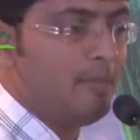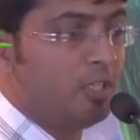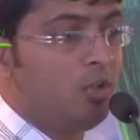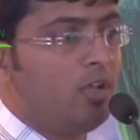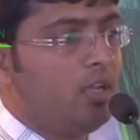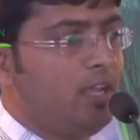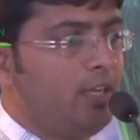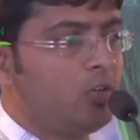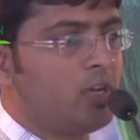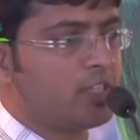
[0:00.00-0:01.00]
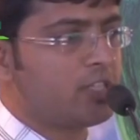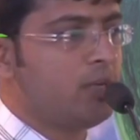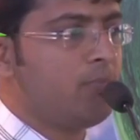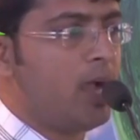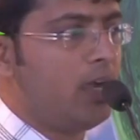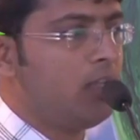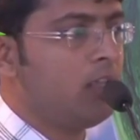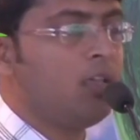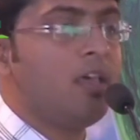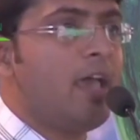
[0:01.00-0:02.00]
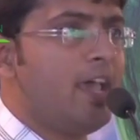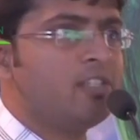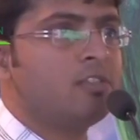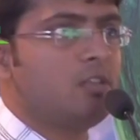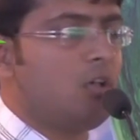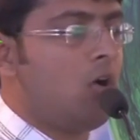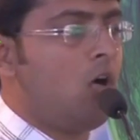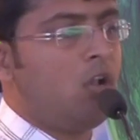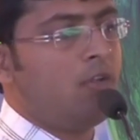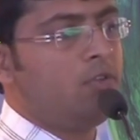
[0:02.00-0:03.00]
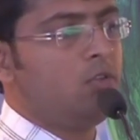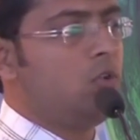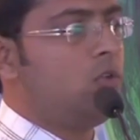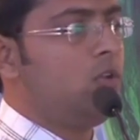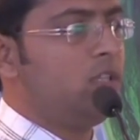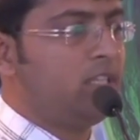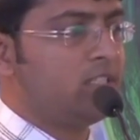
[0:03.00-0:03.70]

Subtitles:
Coming to the introduction part, as all of you know,